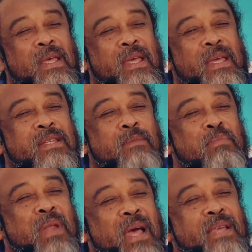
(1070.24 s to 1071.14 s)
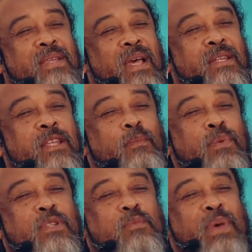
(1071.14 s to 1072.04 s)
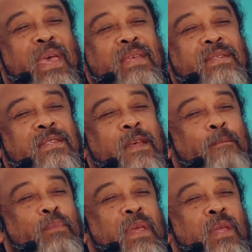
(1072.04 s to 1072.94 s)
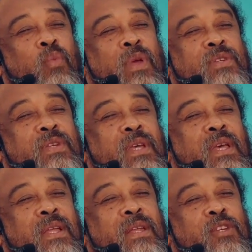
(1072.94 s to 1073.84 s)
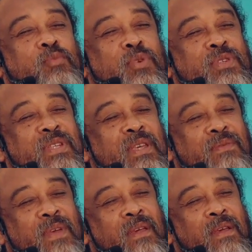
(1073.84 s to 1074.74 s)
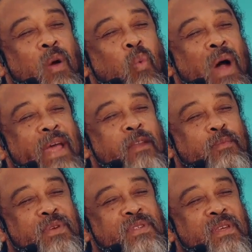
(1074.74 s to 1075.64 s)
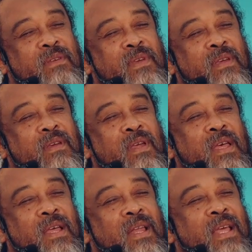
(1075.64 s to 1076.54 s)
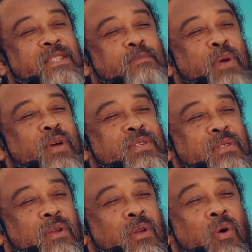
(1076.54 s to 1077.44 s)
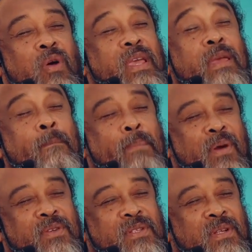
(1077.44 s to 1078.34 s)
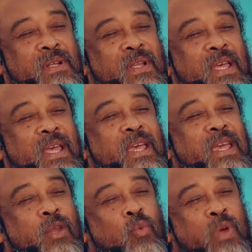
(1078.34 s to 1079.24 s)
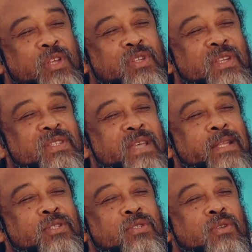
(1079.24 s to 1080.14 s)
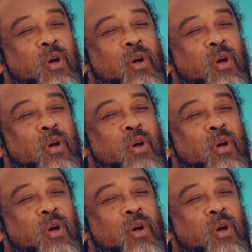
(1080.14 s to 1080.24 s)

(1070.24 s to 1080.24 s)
it implies a deeper space in which there's perceiving, a wider perceiving, less personal or impersonal, in which the sense